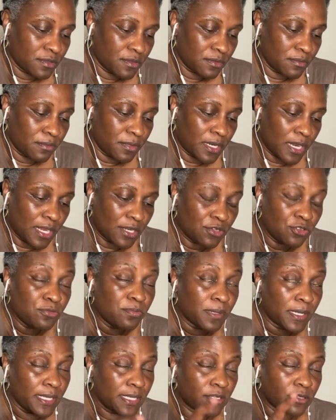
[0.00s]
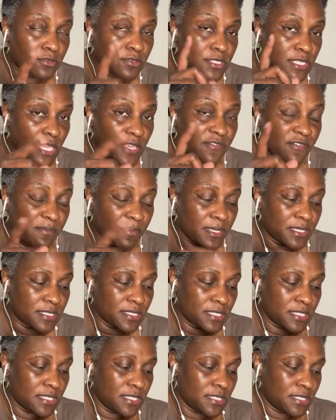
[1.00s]
But I do plan on saving my
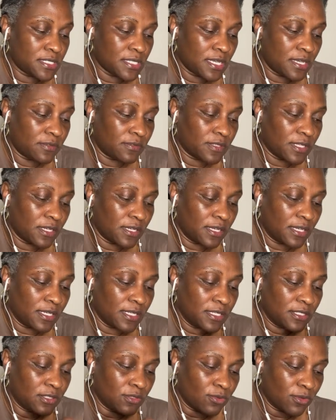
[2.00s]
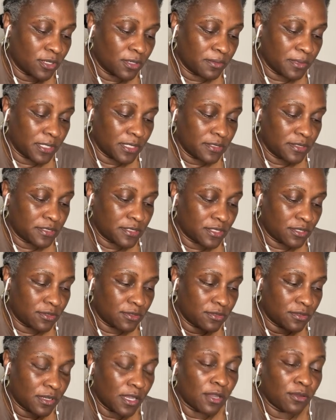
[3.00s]
seeds after I eat the watermelon, so
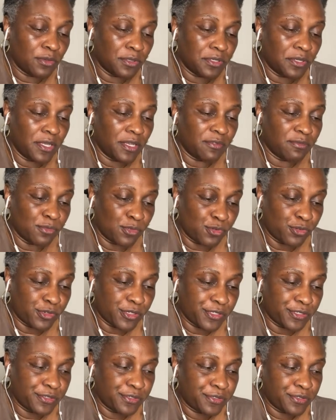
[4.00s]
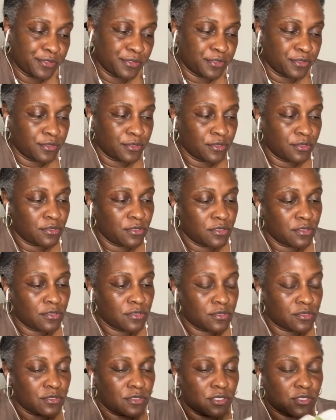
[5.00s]
I will have more.
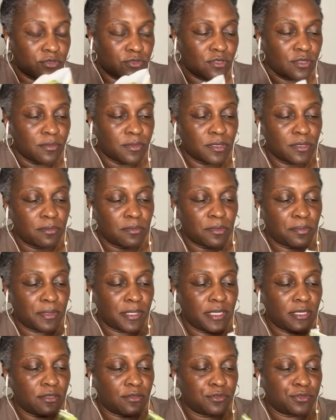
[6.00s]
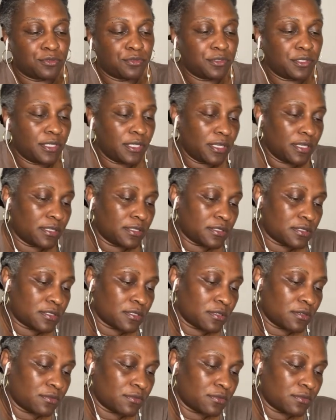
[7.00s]
So that's what I'm planning on doing that. So